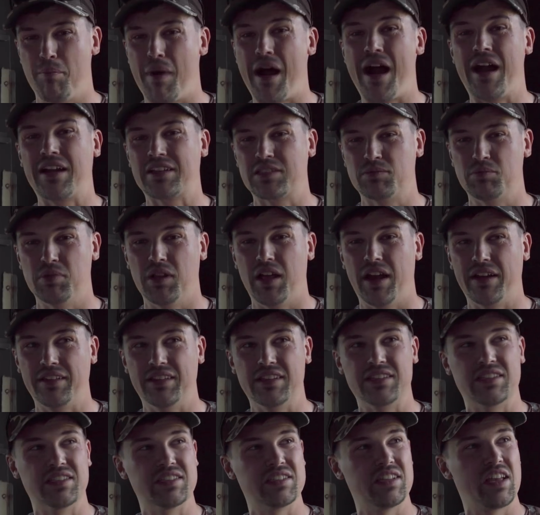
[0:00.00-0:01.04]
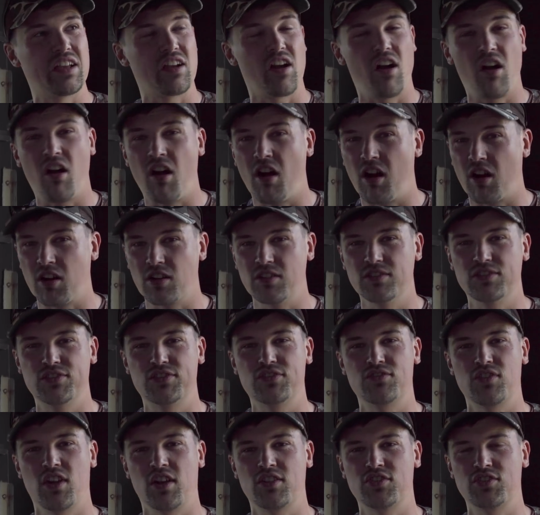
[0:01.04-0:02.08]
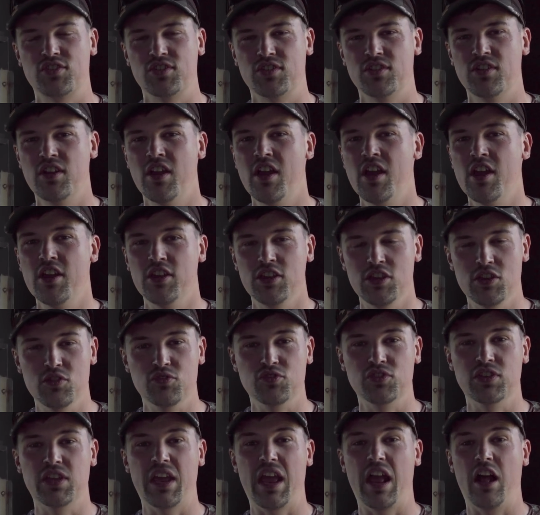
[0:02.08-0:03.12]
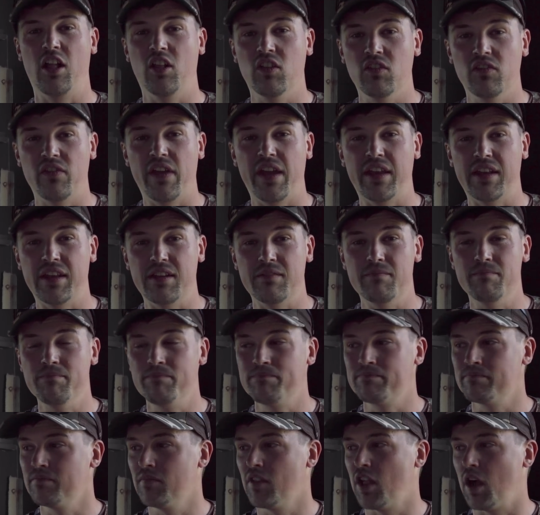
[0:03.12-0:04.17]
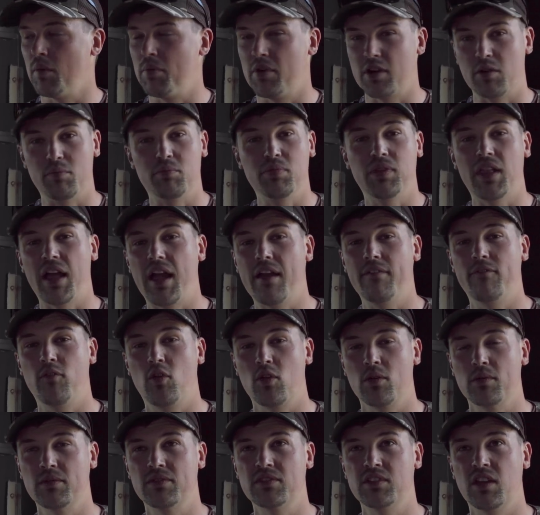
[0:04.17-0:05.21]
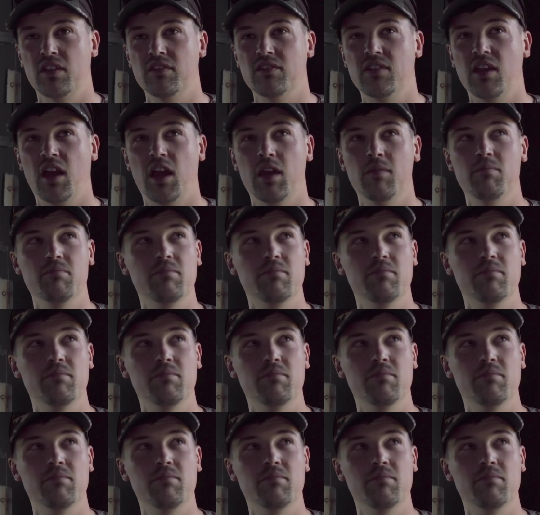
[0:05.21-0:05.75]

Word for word: box blind. This is like a hard structure, usually elevated up on a platform of some type.